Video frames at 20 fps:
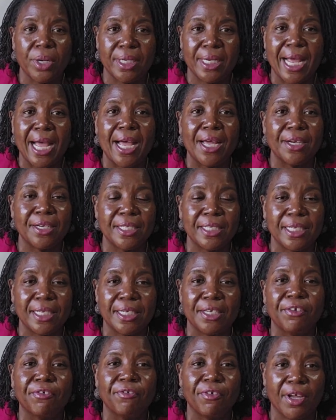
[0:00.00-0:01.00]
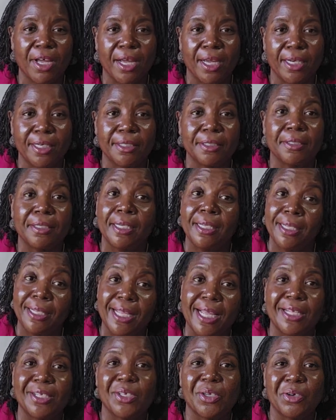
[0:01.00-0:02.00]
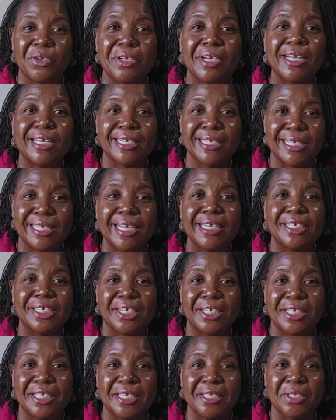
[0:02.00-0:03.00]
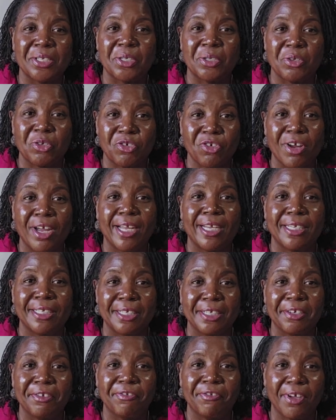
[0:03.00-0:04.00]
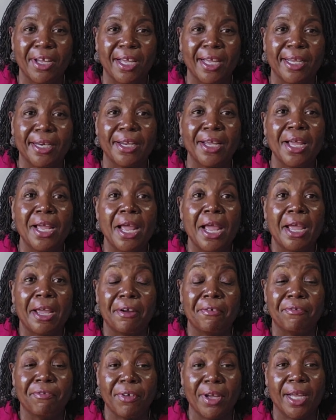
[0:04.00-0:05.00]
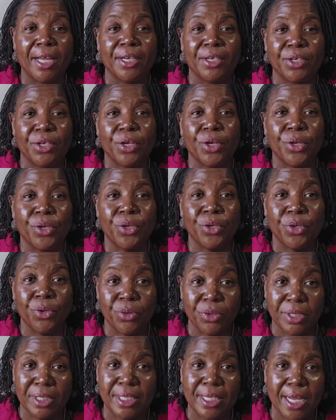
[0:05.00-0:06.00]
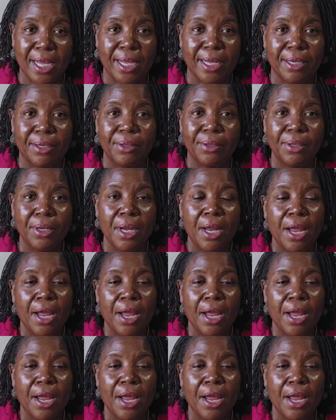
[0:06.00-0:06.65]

How does it define? And that's our next session, is trying to define and find your style.